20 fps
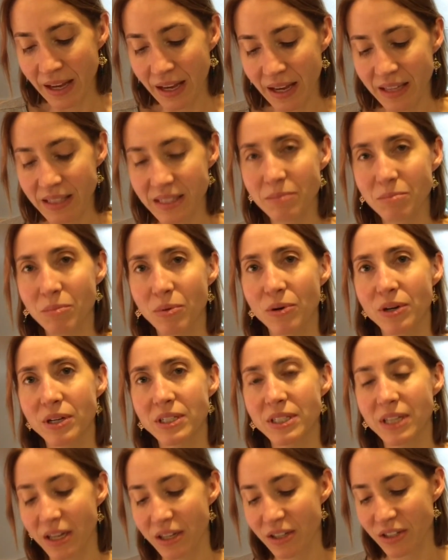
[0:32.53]
It's
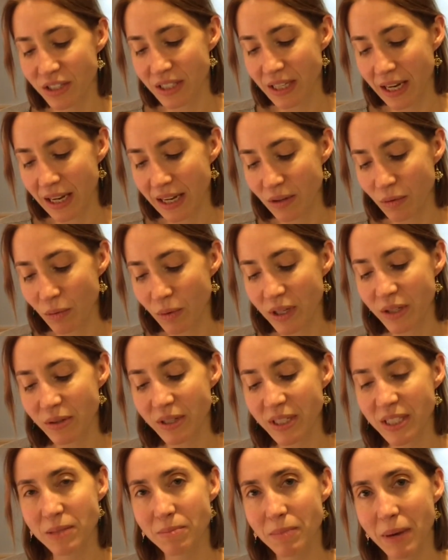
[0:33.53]
important to understand what to
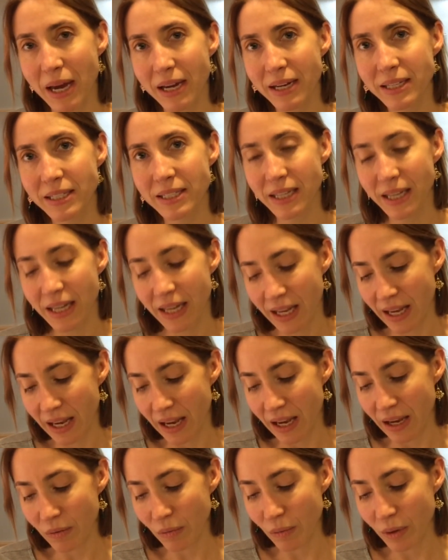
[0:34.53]
expect
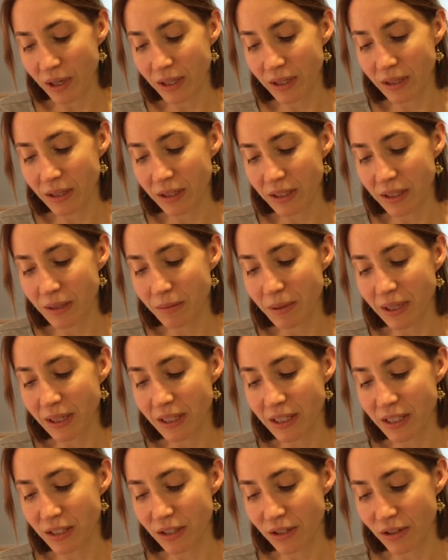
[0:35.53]
and what to be
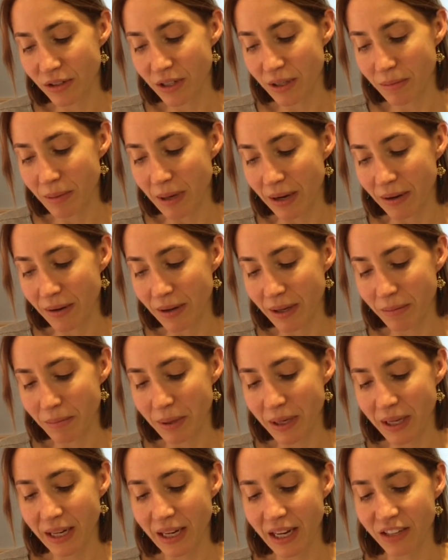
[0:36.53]
concerned about in
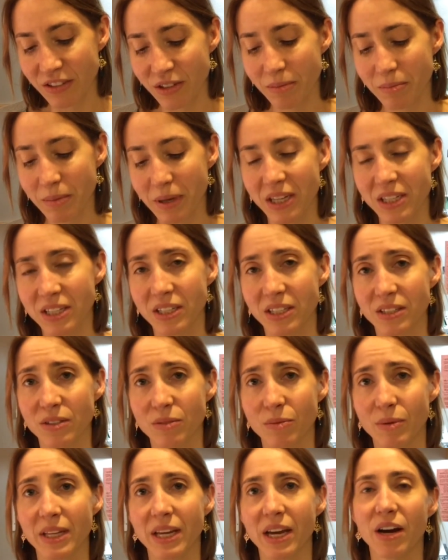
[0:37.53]
pediatric
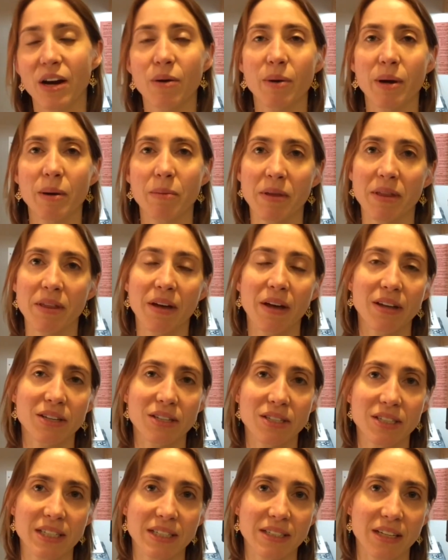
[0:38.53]
patients when the airway
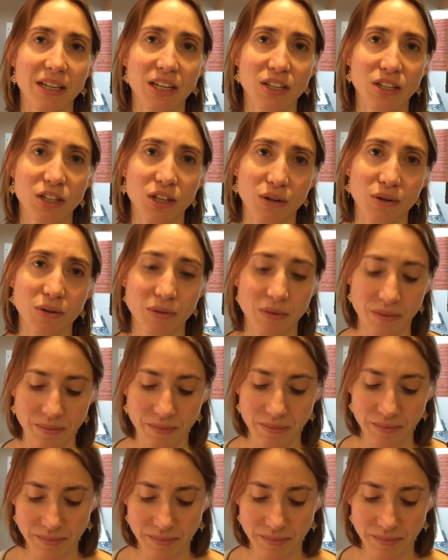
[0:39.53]
pathology is unknown.